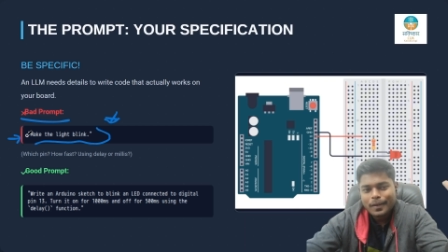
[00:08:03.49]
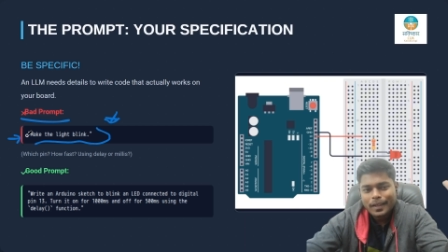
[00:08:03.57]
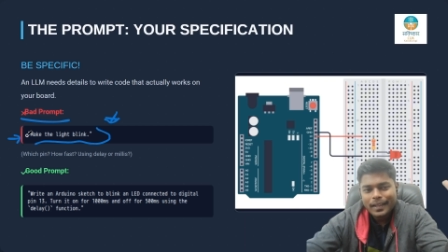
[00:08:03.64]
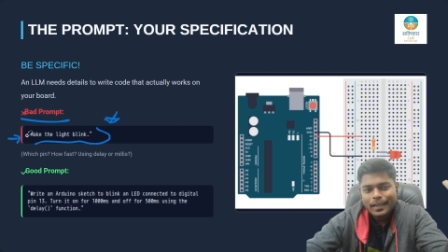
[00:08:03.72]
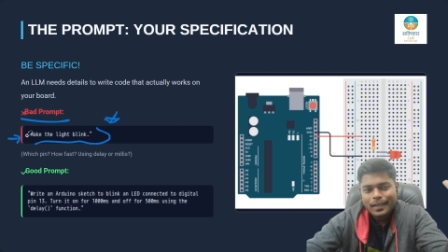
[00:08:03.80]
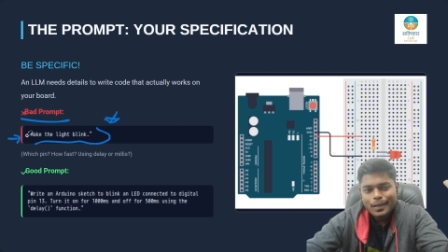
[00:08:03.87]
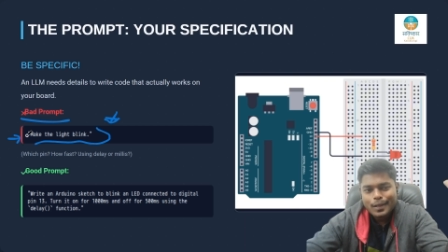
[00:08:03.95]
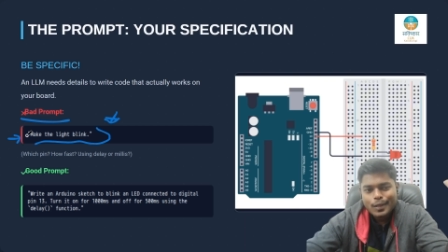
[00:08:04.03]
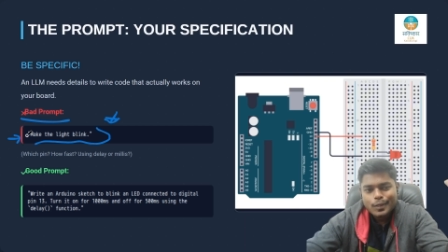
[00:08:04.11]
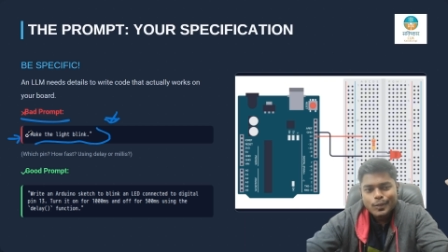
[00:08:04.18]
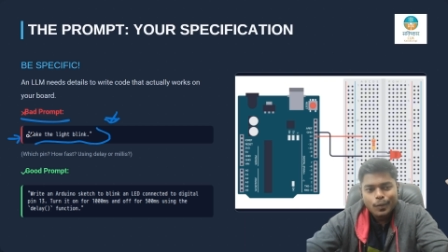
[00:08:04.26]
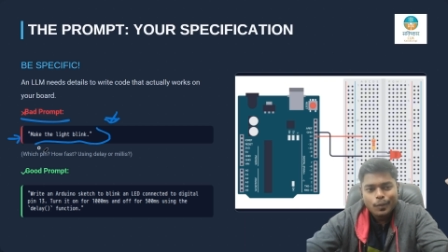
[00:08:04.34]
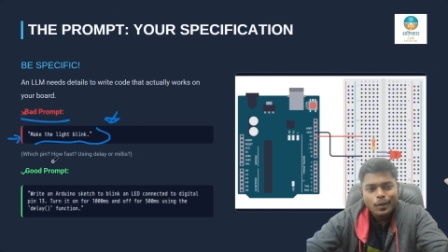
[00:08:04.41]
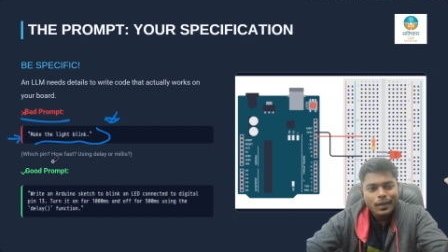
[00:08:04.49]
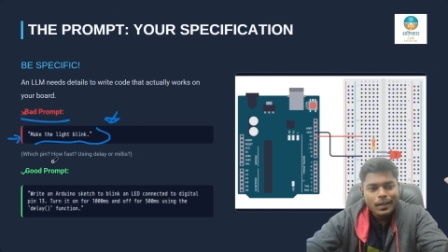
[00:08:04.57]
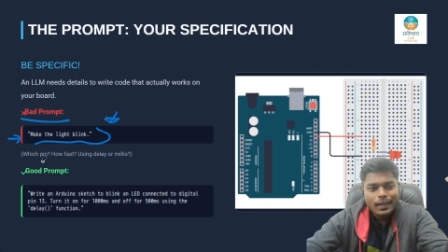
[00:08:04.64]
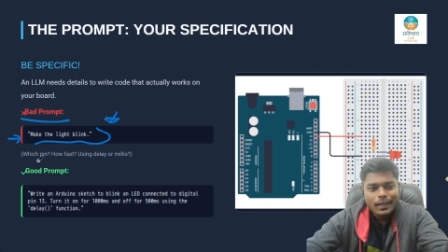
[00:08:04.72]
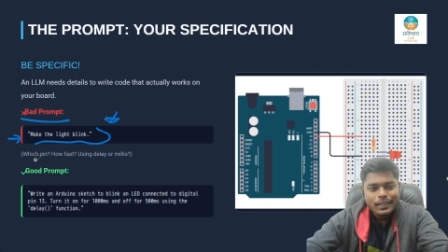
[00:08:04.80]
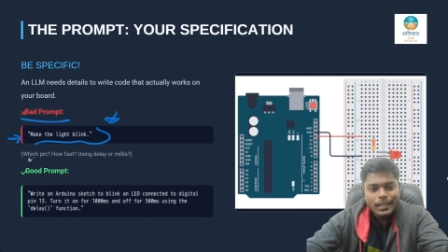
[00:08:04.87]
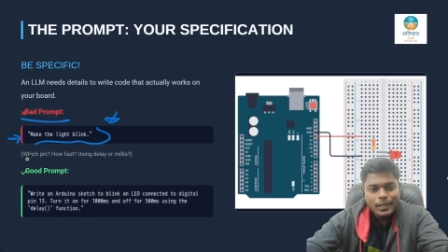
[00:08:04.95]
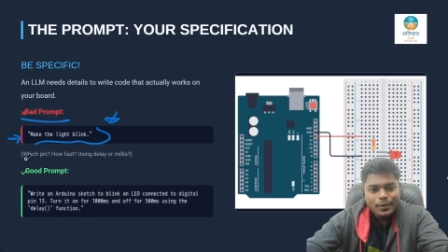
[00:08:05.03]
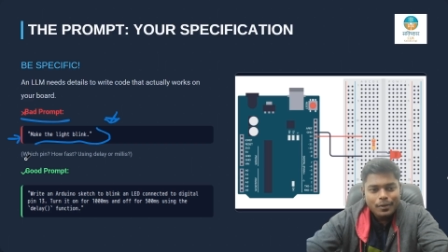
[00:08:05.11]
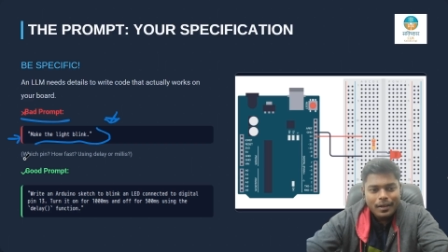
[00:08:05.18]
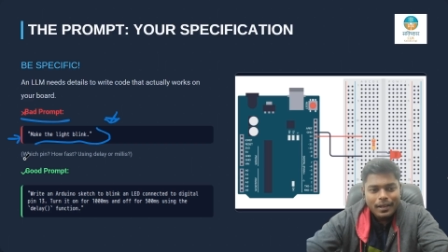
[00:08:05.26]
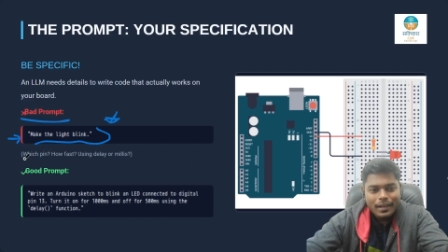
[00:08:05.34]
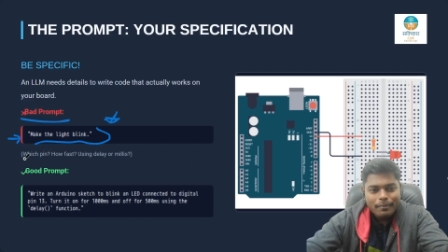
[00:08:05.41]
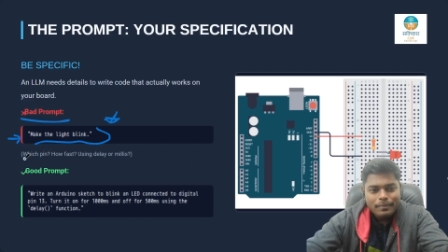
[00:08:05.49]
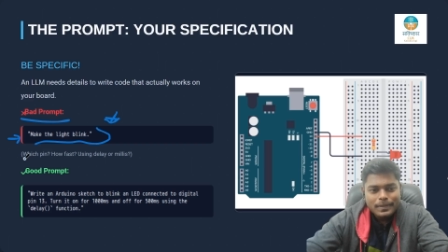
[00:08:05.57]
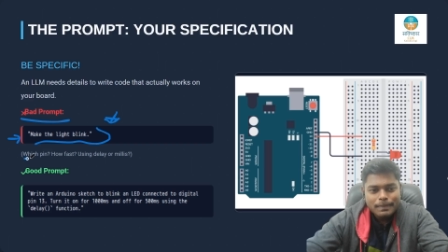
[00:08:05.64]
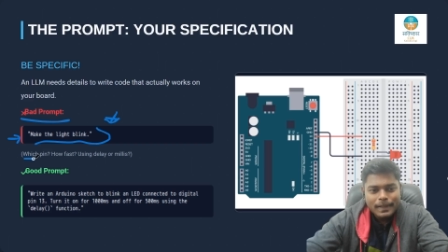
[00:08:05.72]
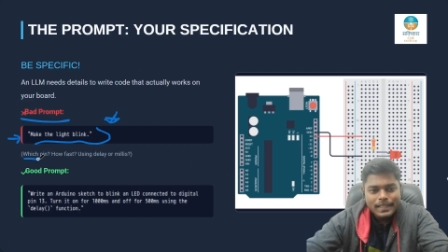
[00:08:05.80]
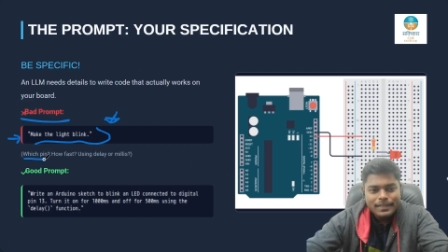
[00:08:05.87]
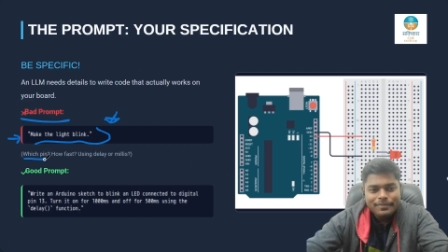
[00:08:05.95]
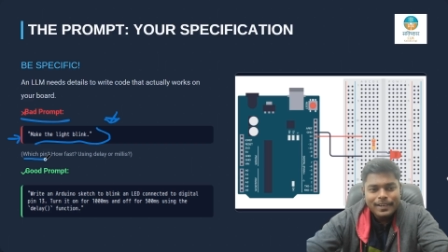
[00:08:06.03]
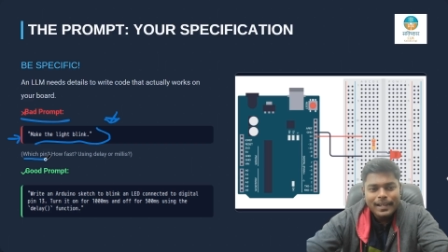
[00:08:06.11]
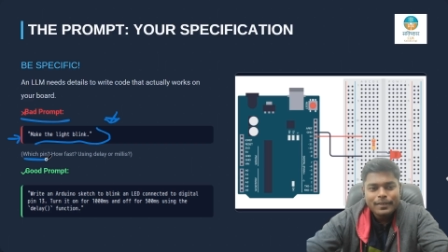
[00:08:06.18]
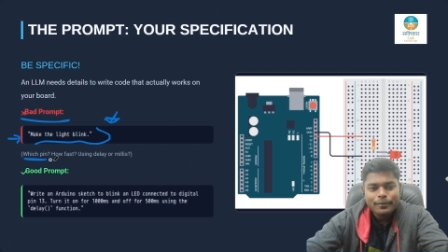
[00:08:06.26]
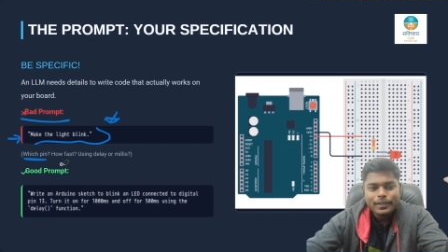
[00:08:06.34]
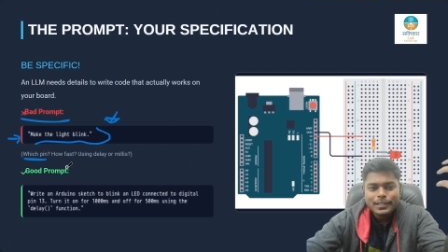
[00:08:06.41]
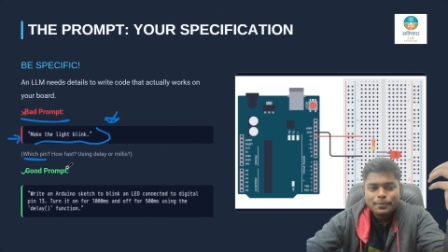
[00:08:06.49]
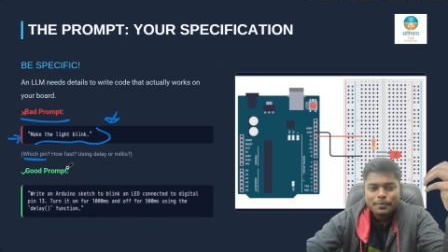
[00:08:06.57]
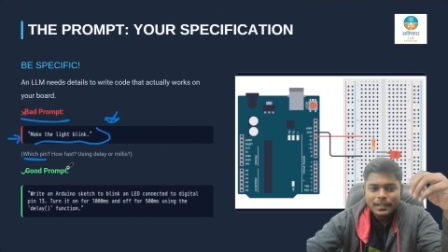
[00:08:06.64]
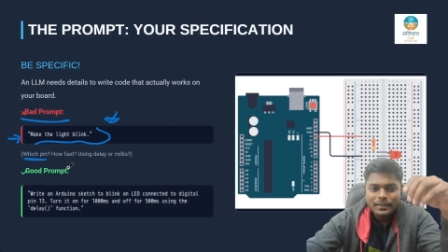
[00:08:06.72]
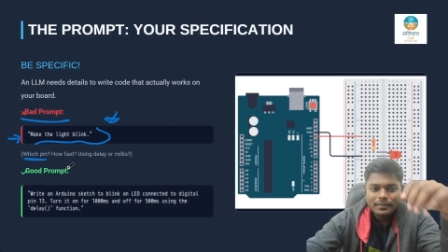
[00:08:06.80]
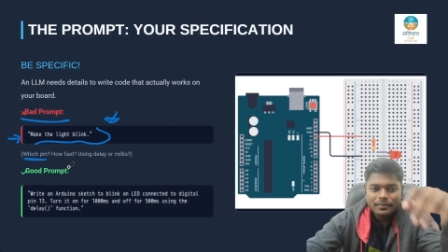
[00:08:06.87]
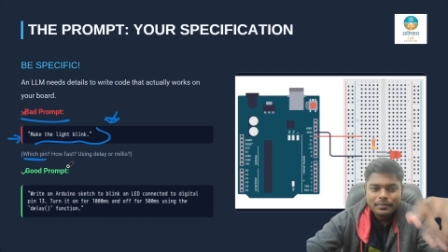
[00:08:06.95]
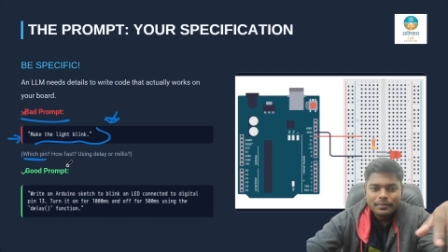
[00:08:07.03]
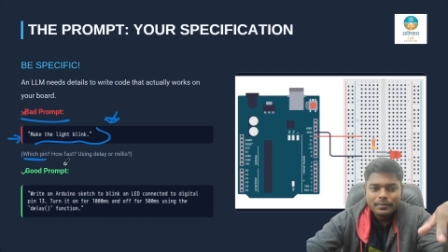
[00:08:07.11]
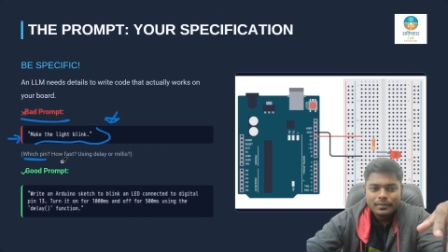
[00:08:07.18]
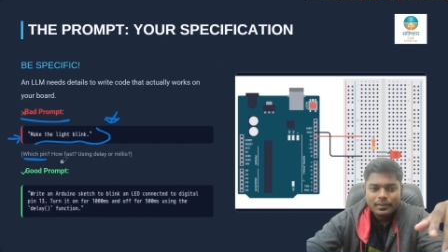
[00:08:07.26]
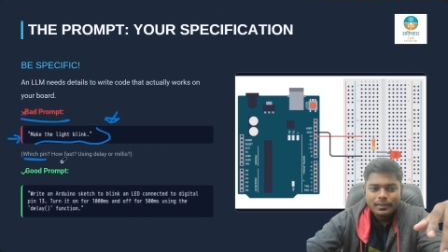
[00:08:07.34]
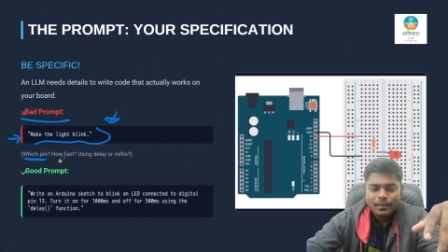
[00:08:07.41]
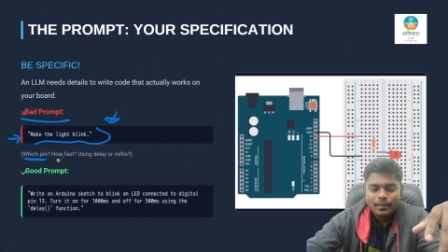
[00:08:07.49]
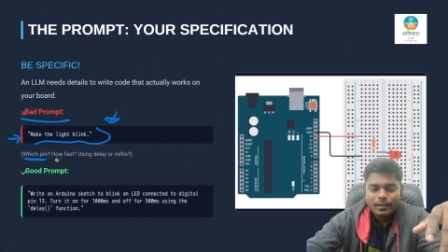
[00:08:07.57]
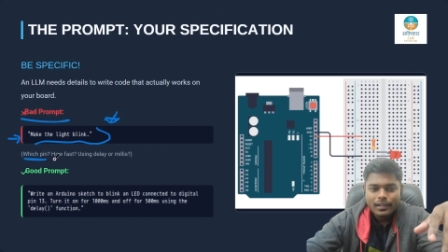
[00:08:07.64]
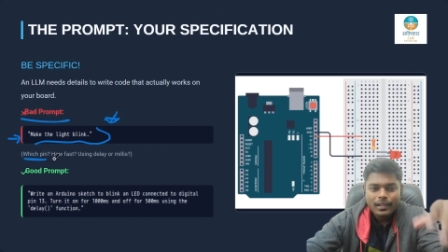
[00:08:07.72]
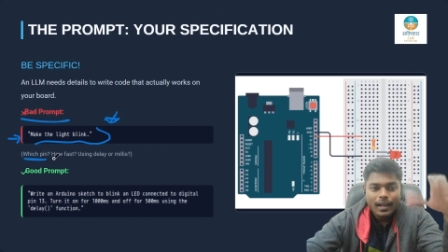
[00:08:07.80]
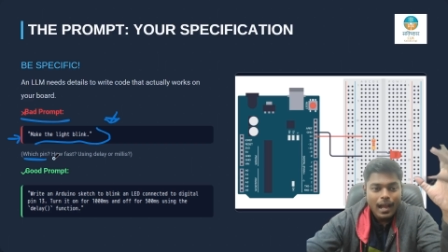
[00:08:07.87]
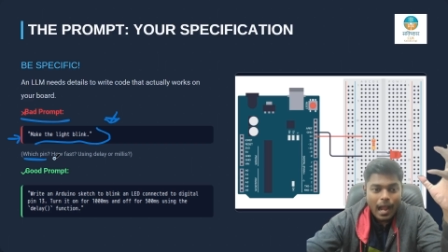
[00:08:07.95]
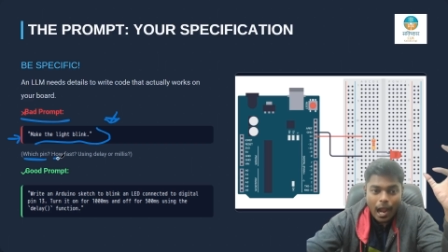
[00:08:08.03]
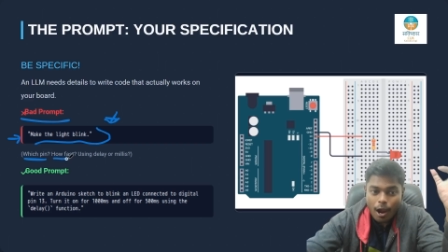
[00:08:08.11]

Okay. So did you specify which pin, right?